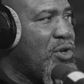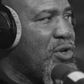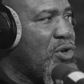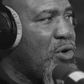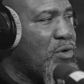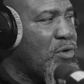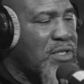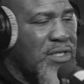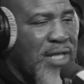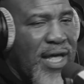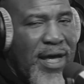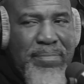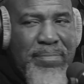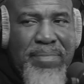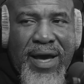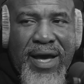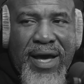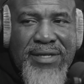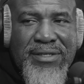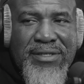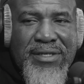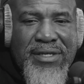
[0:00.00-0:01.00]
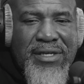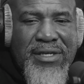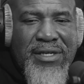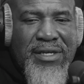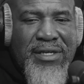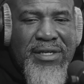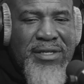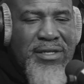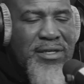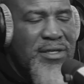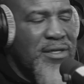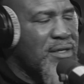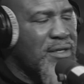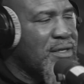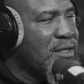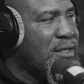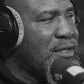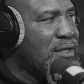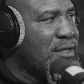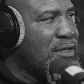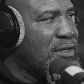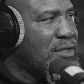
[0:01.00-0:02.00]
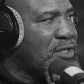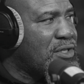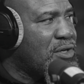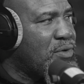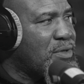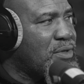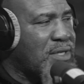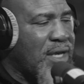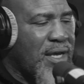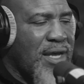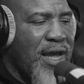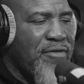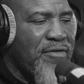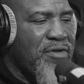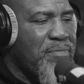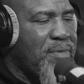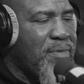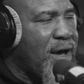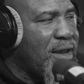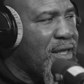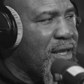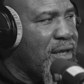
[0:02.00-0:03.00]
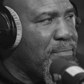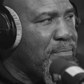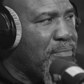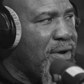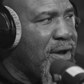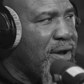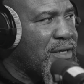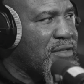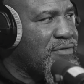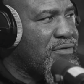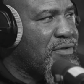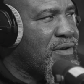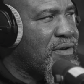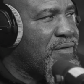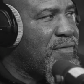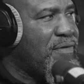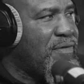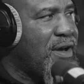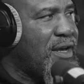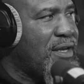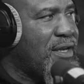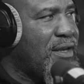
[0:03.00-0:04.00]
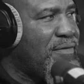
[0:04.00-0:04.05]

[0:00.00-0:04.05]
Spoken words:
You know, slap boxing, and so it's like everybody in Brownsville could fight.